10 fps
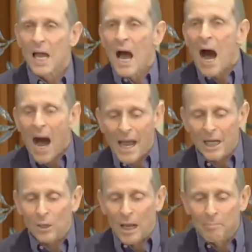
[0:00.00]

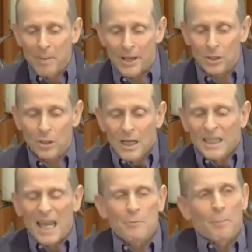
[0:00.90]
higher and better
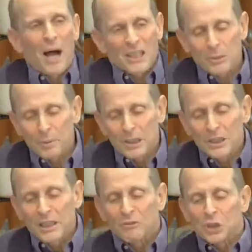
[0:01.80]
came the
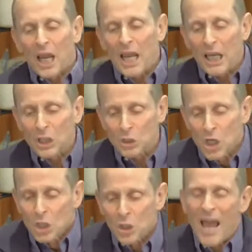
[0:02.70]
possibility of change,
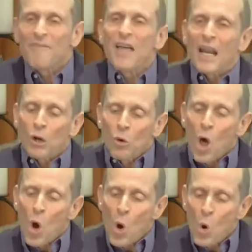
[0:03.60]
to have that
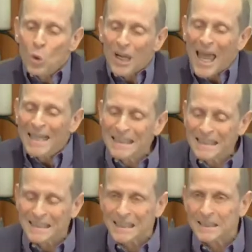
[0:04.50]
load
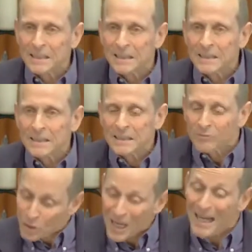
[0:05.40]
lightened.
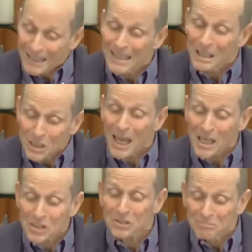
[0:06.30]
For Zacchaeus,
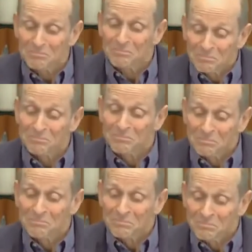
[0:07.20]
yes.
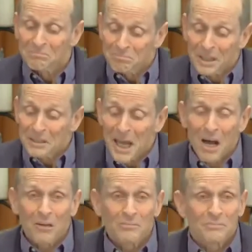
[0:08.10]
But
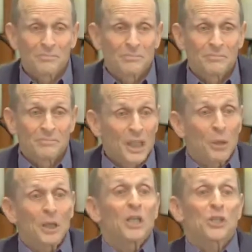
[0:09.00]
now,
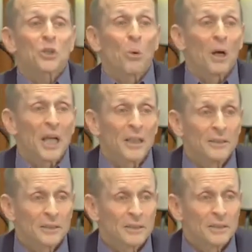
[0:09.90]
hearing his story,
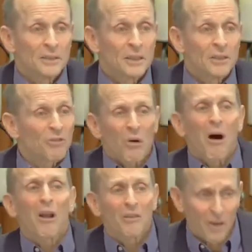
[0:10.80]
for
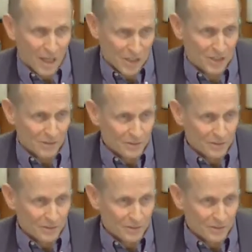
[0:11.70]
all of us,